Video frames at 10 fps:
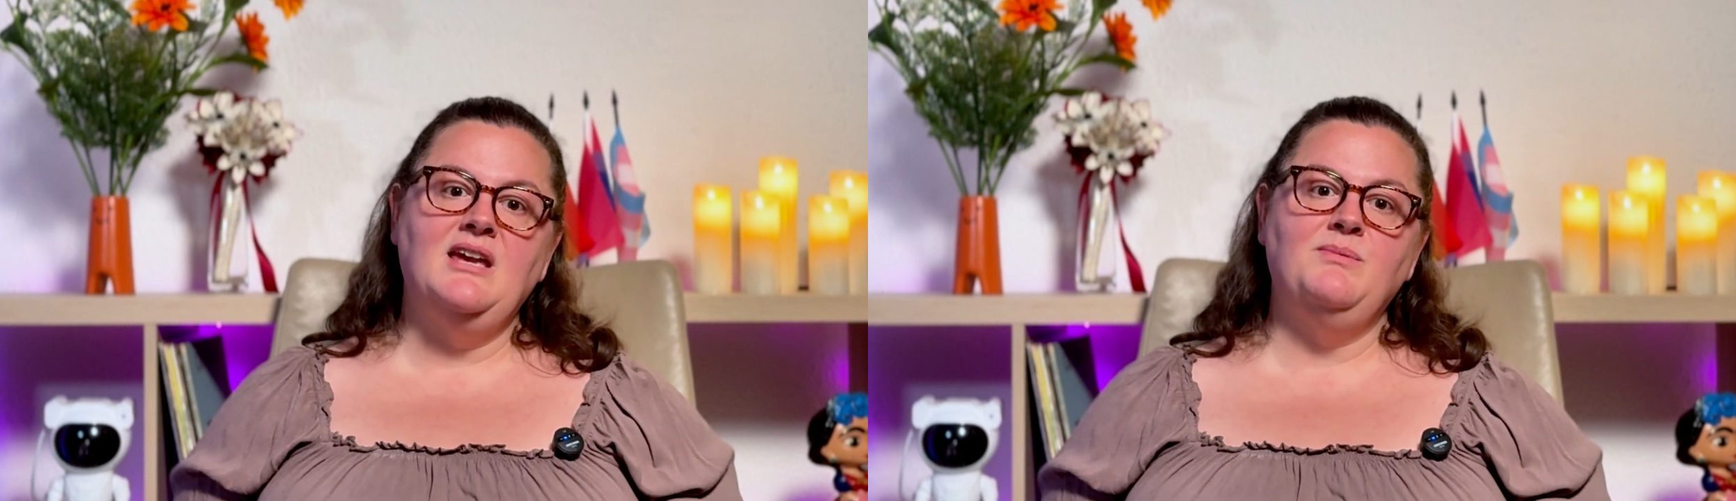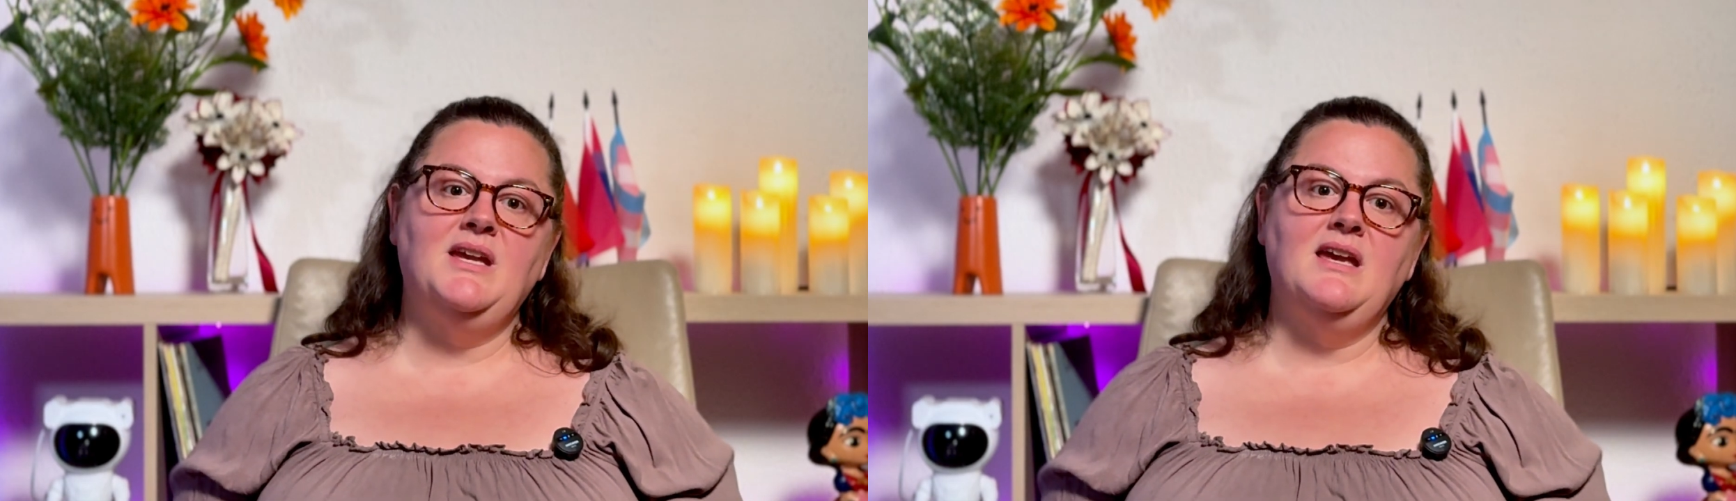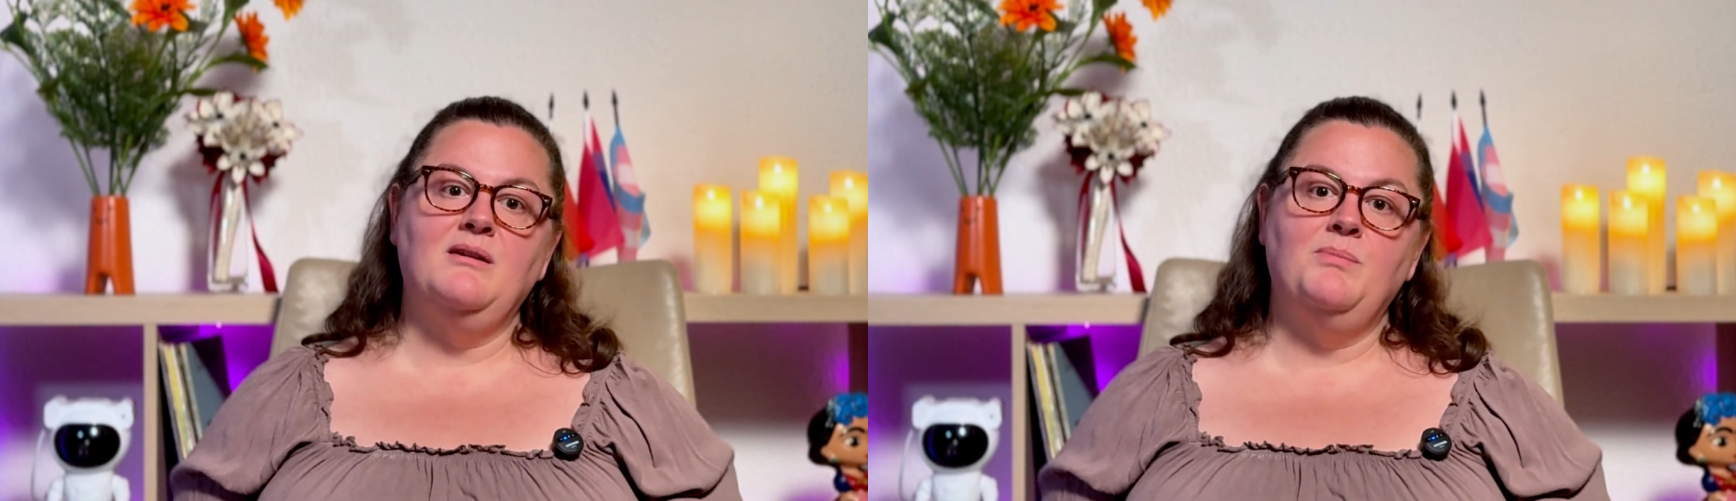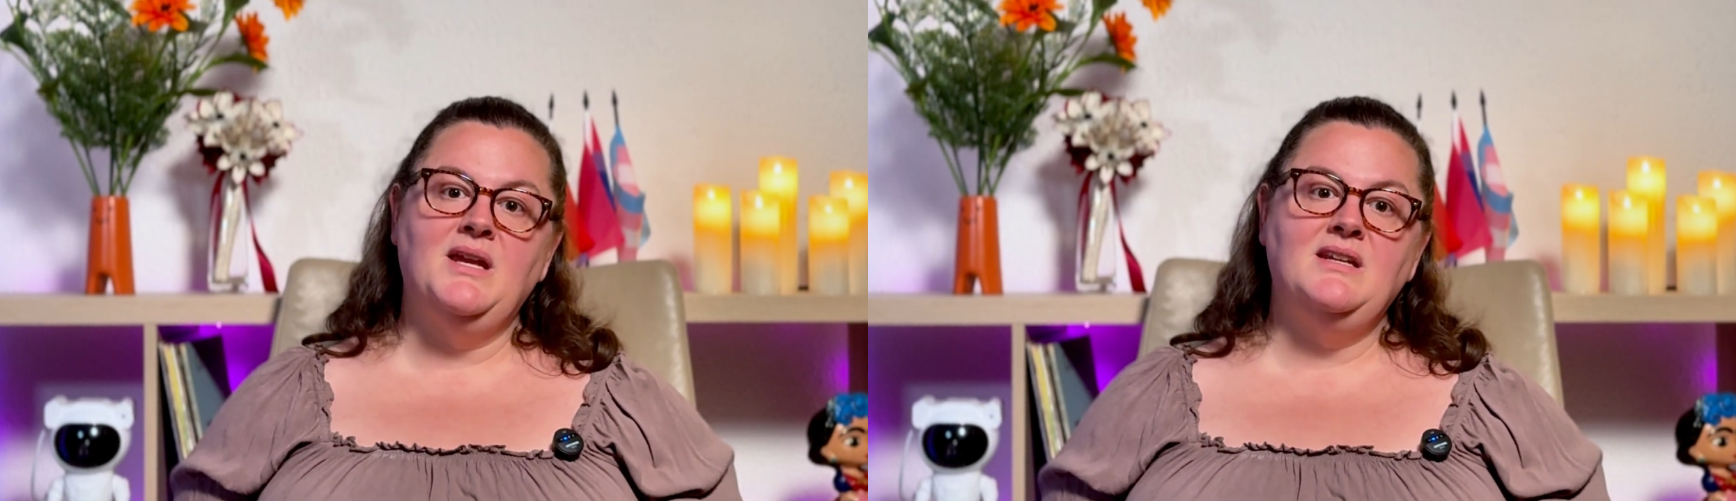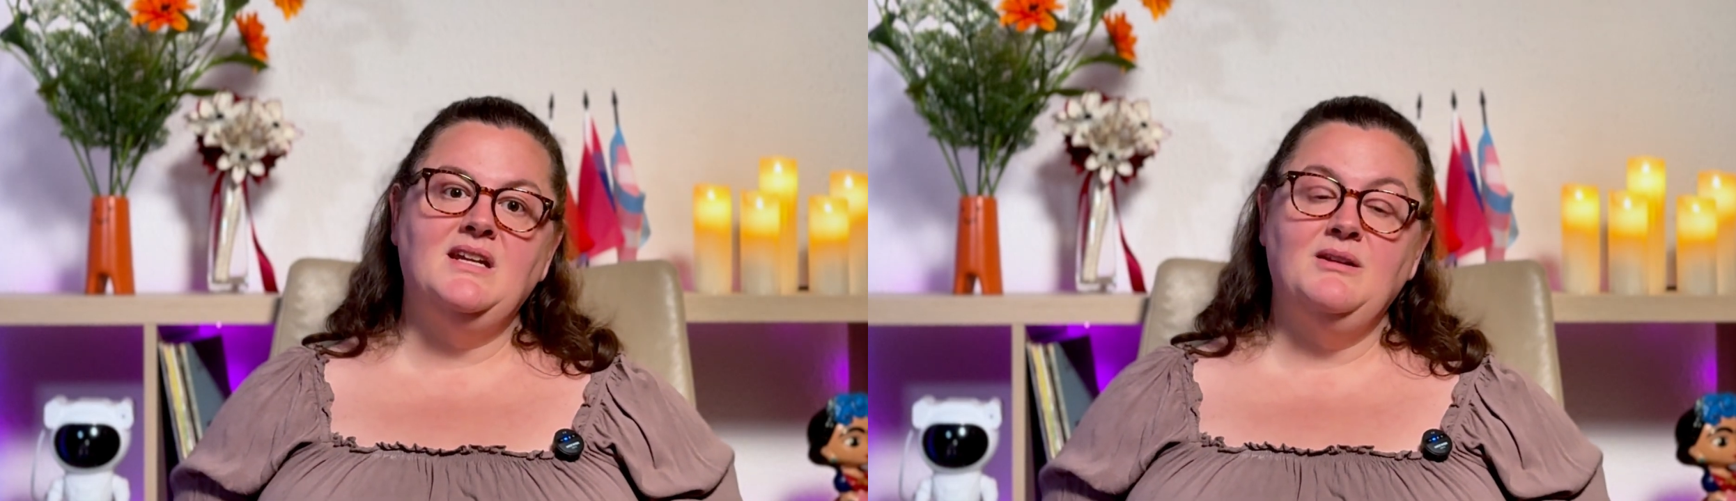ABA
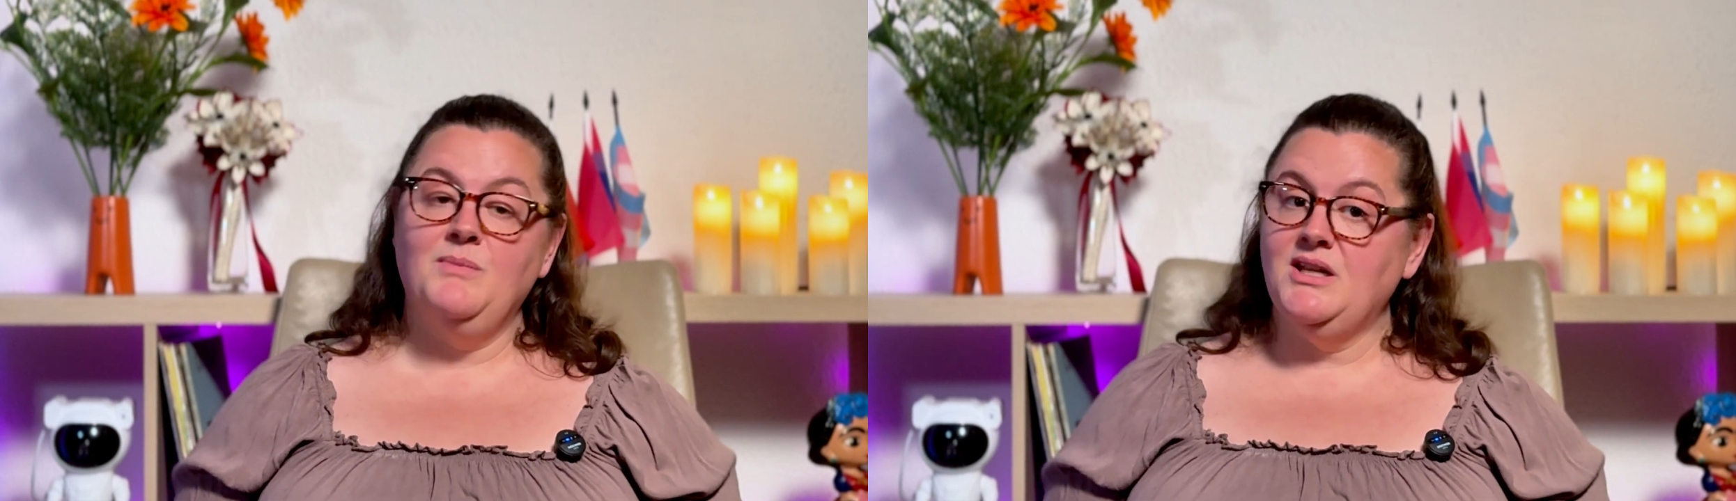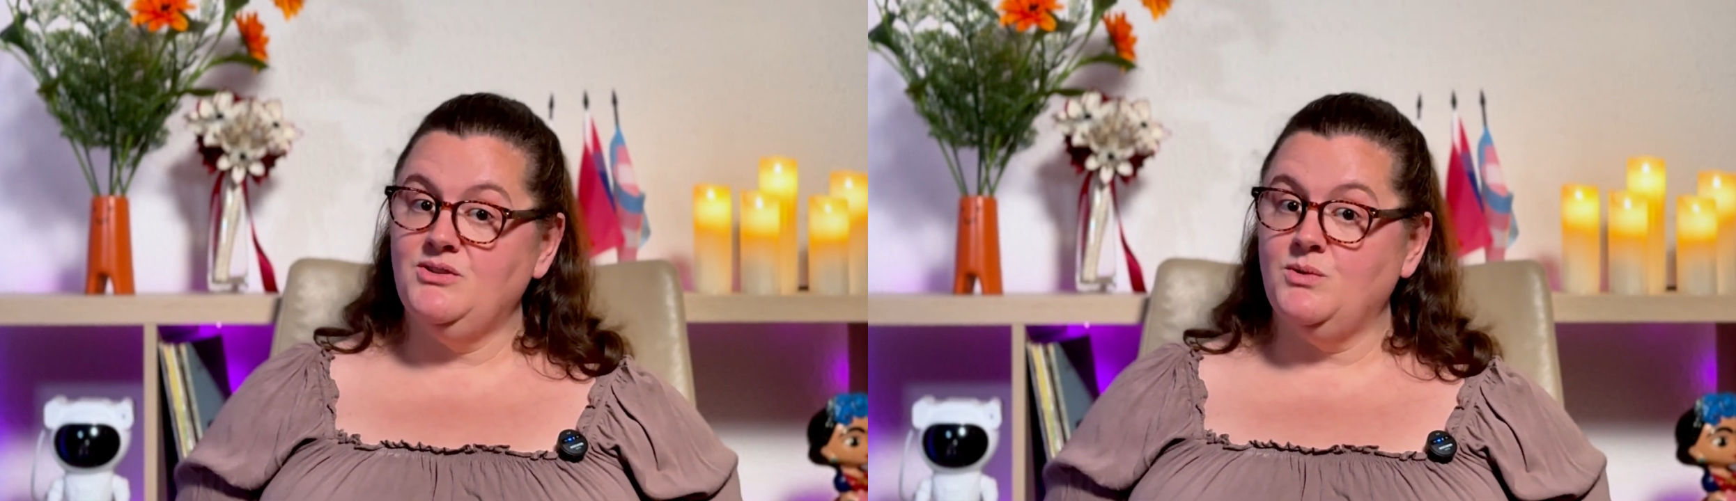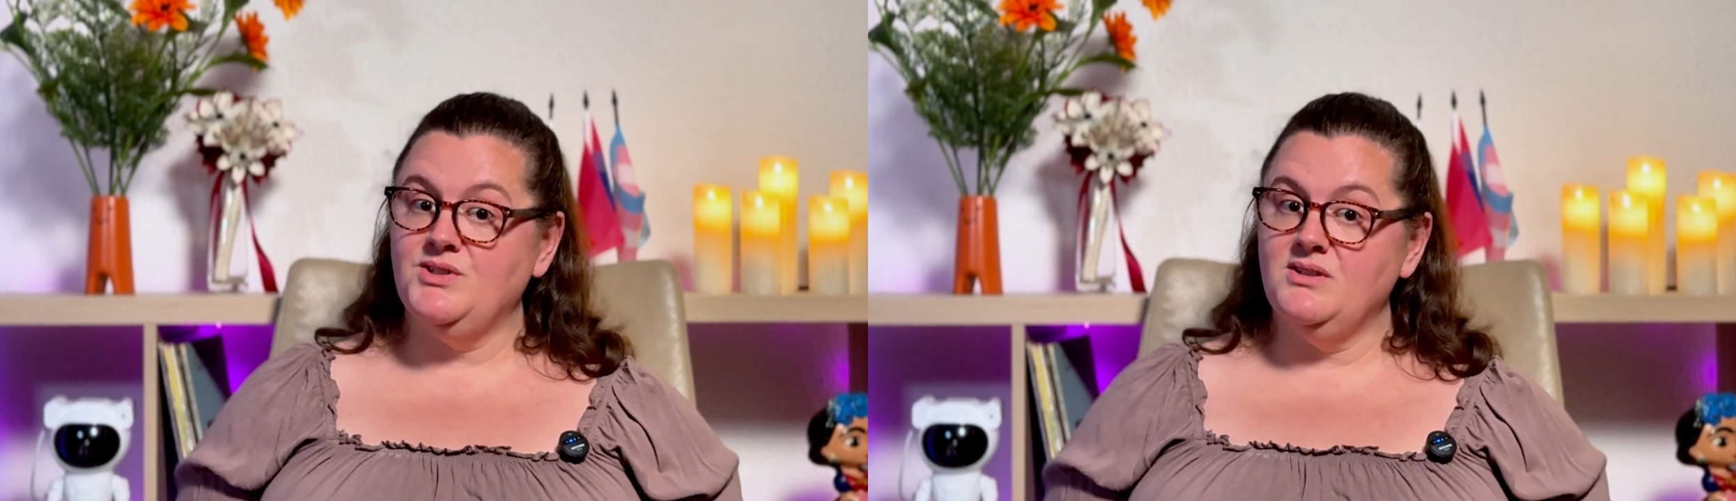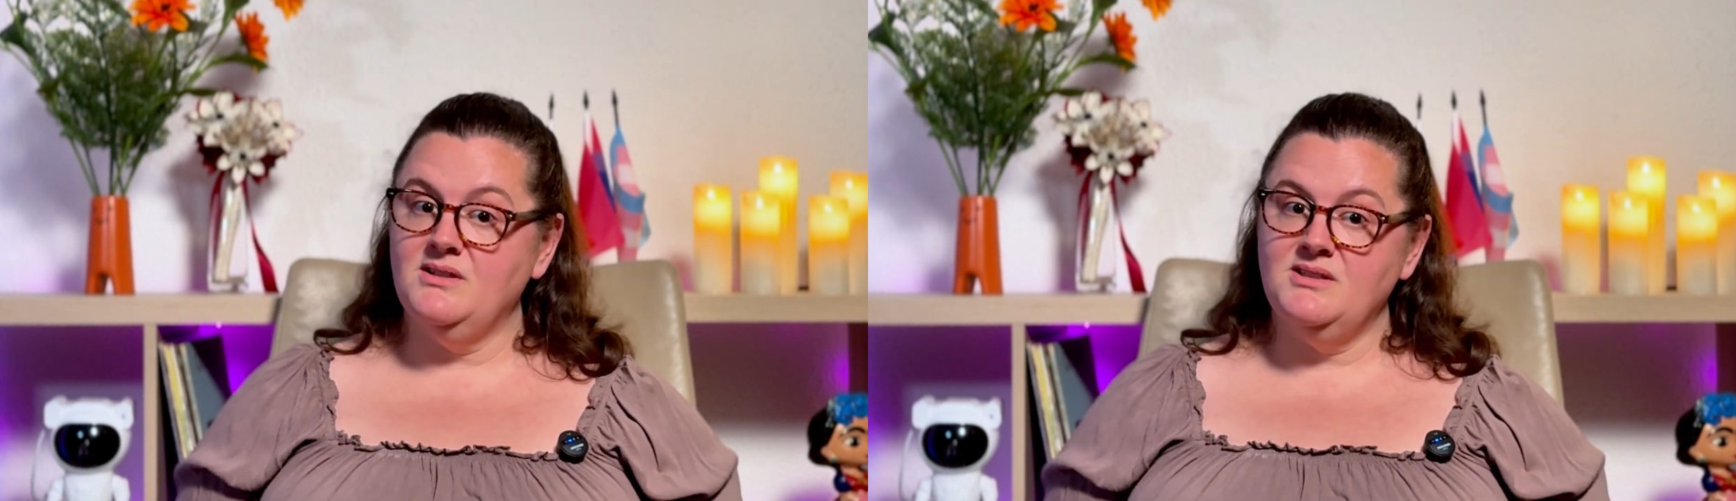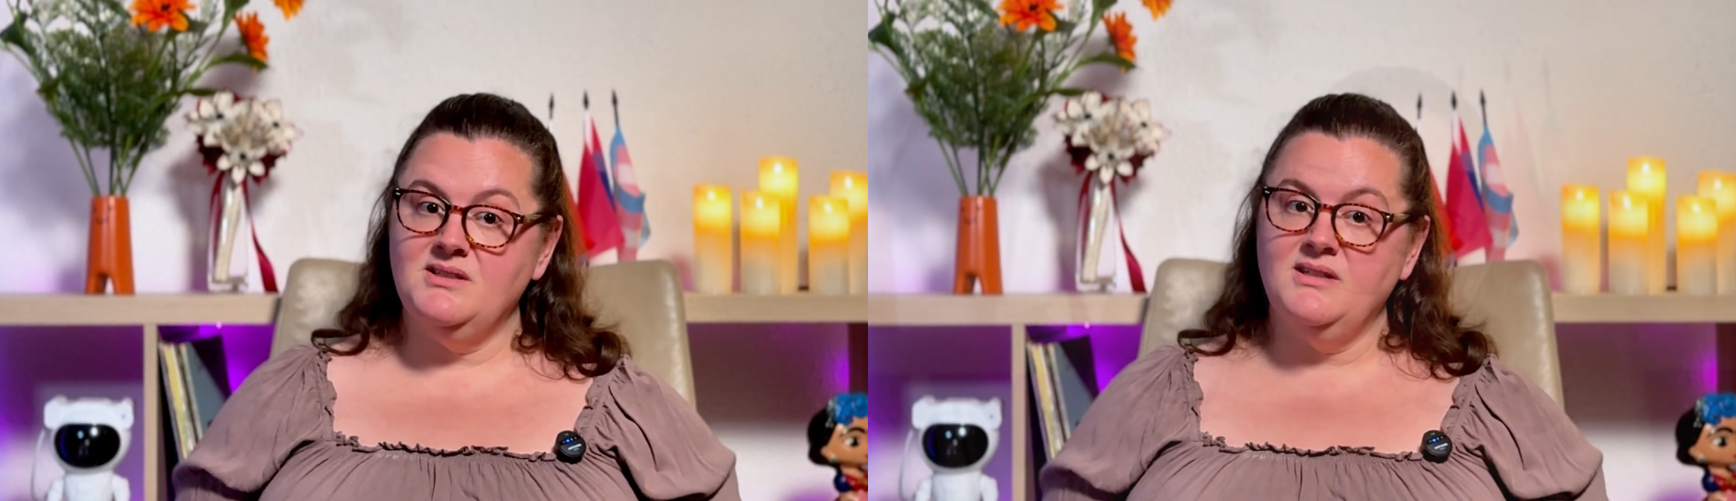opinion in my source
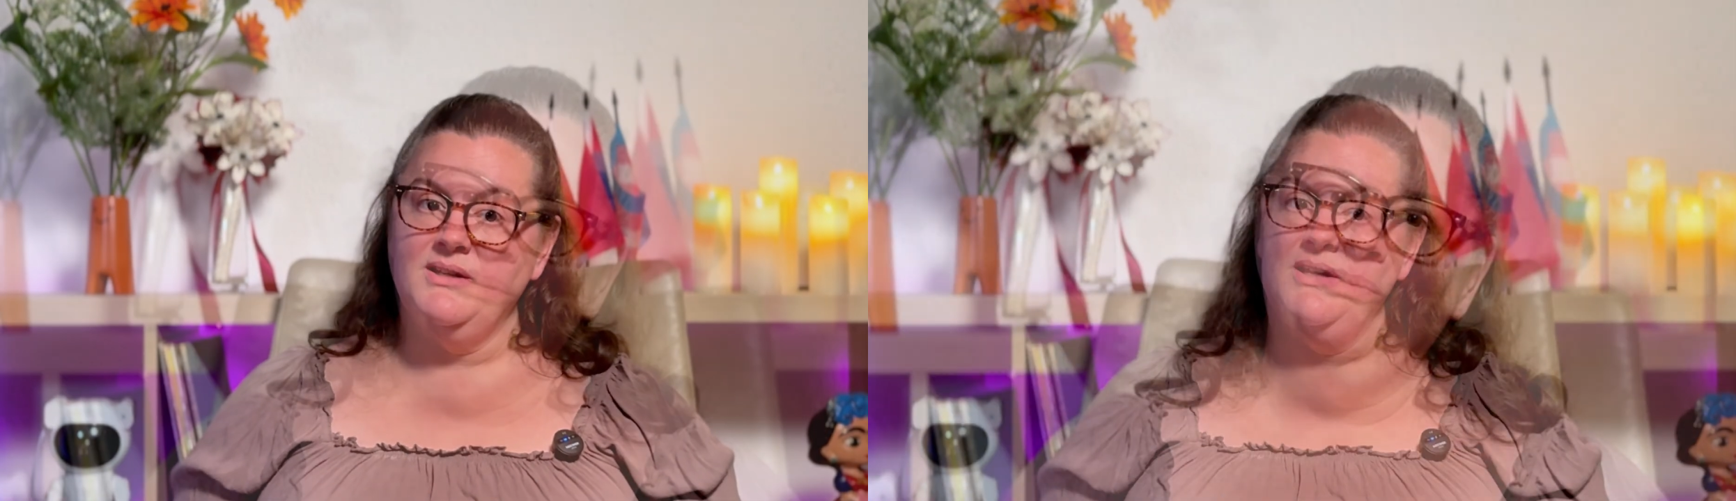list.